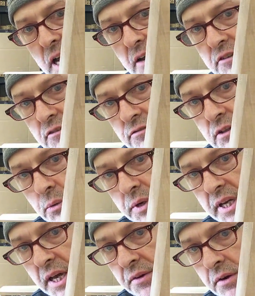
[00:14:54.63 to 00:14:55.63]
have to flow
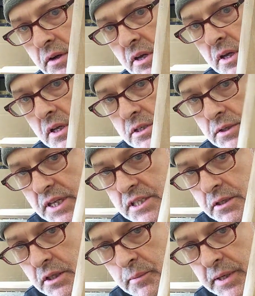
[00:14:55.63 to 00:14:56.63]
together. So
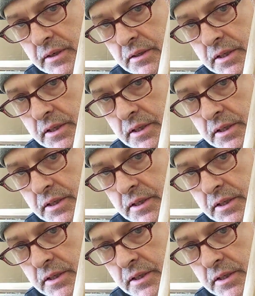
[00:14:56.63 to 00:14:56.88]
that's a little bit